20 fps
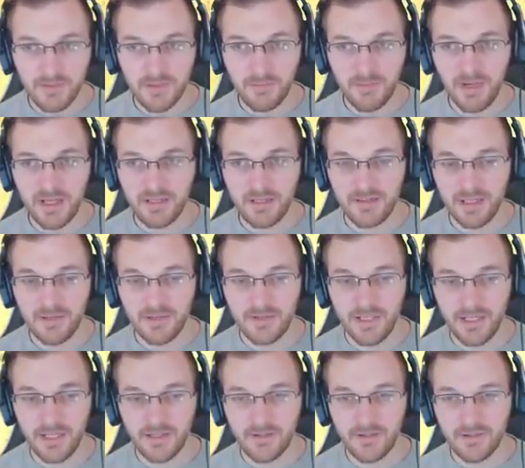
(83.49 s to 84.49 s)
It's mine! I don't
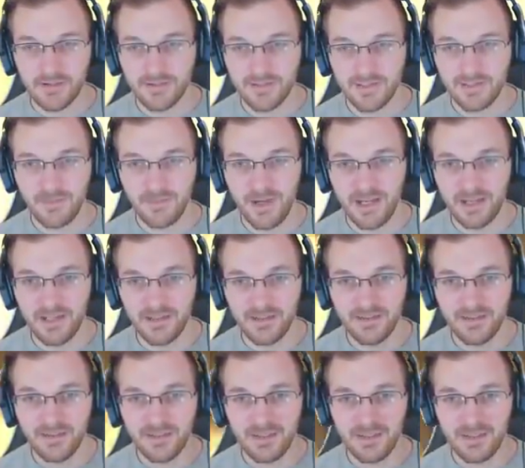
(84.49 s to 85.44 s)
care. It's mine.